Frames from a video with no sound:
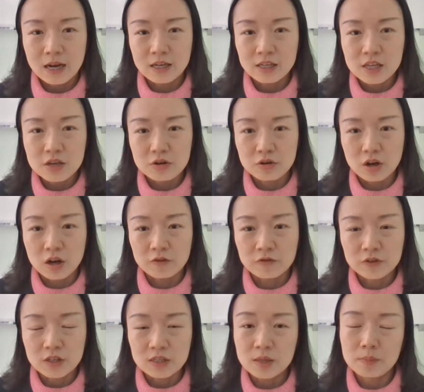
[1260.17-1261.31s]
idea of
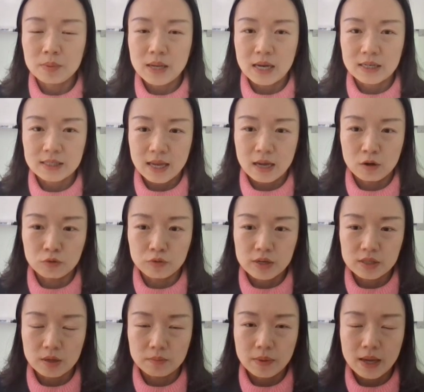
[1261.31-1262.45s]
the simplex
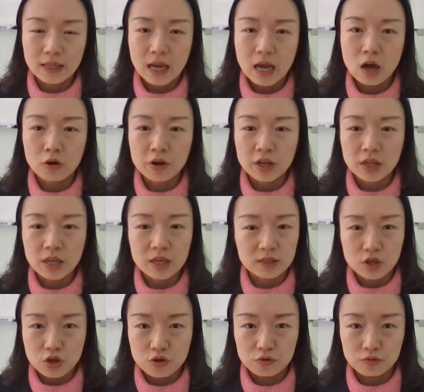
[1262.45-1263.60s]
algorithm and how it
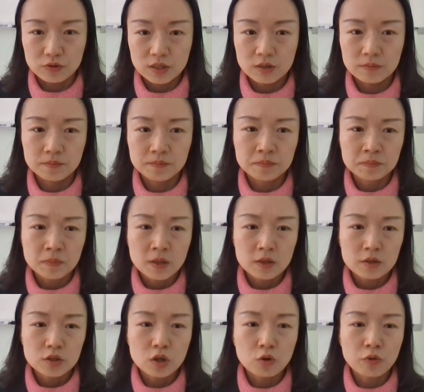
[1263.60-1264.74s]
is used.
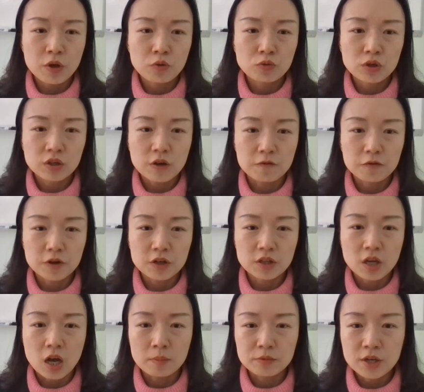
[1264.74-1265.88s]
So we would convert
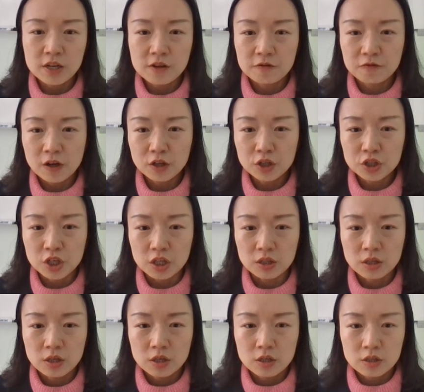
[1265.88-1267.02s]
the objective function.
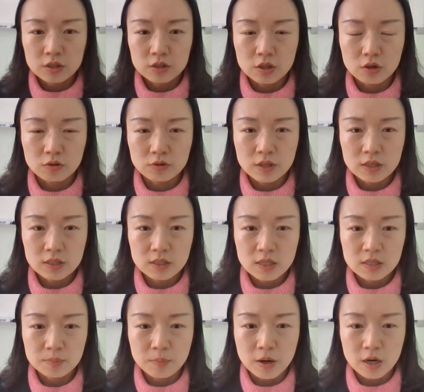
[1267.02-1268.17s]
So this
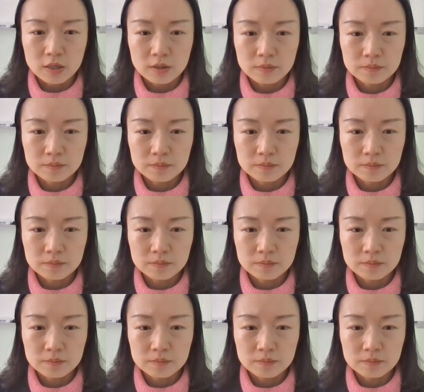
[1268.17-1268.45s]
part,